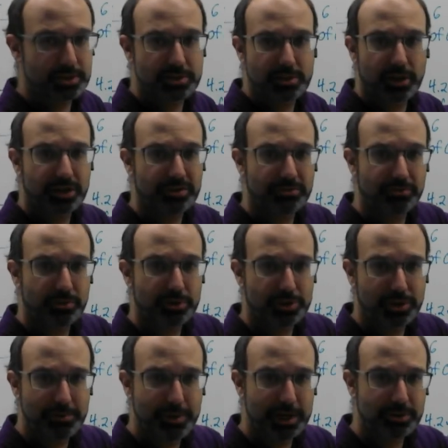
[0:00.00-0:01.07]
It's not a
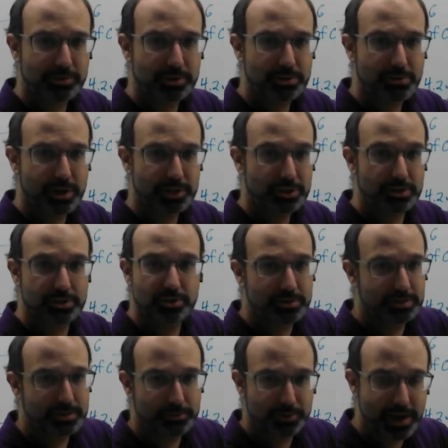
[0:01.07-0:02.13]
conversion matrix question. It's
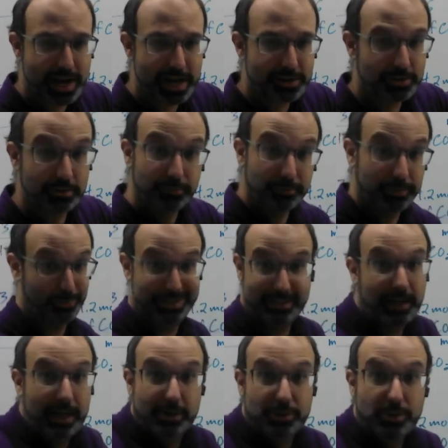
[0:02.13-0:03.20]
just subtraction, but we
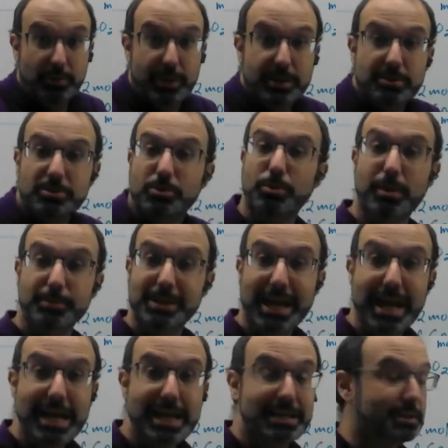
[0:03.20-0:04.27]
still got to do it. So we're up to
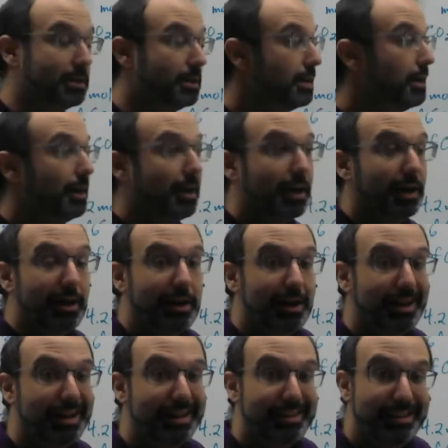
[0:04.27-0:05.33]
8.
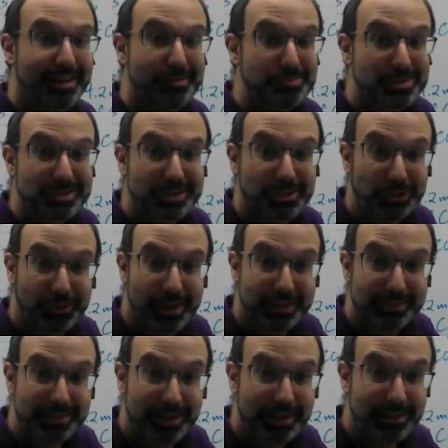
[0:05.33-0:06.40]
And then I'm still
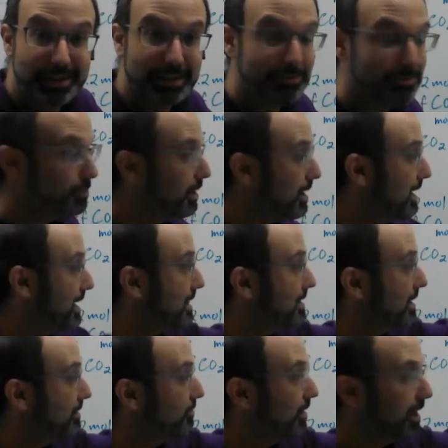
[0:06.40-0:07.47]
not done even when I get
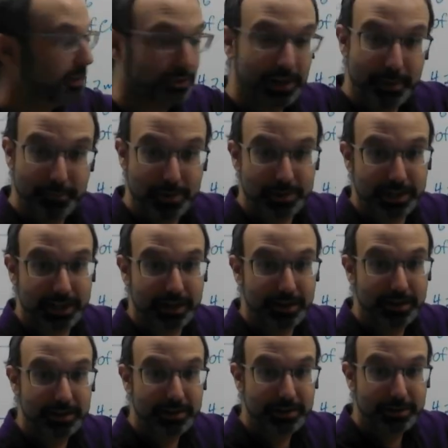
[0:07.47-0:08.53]
that final number
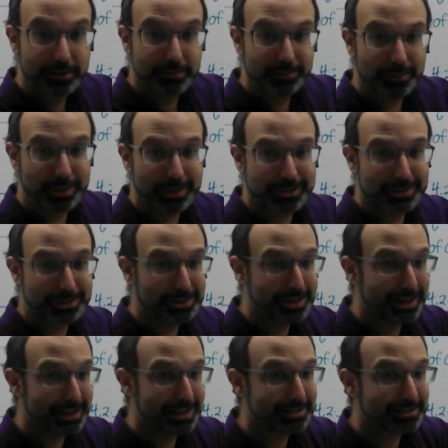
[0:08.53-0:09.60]
there, because it's going
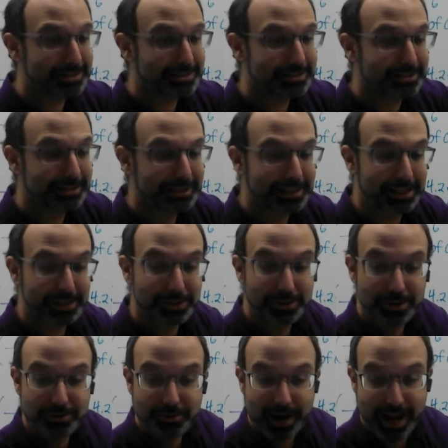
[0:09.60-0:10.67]
to ask us in
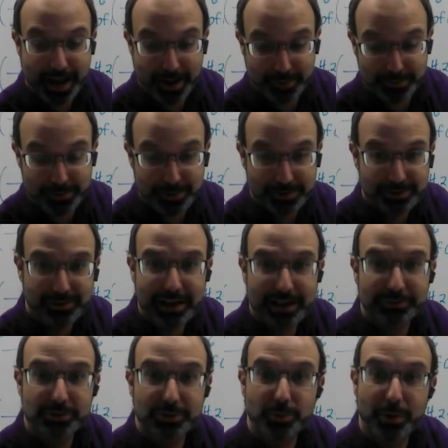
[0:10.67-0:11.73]
grams. So I have
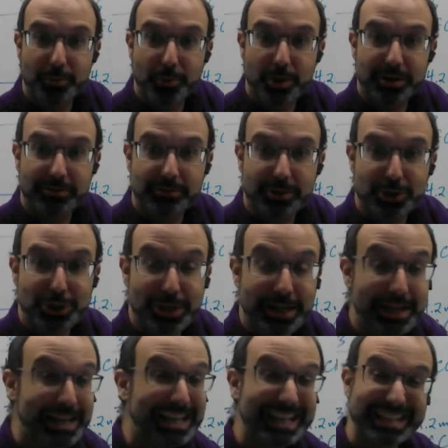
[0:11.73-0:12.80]
to do one more conversion.
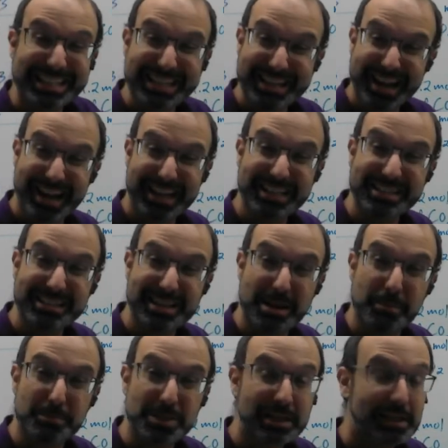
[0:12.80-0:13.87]
That's 9
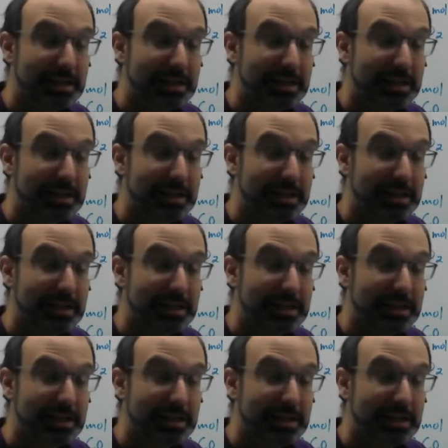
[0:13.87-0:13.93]
steps.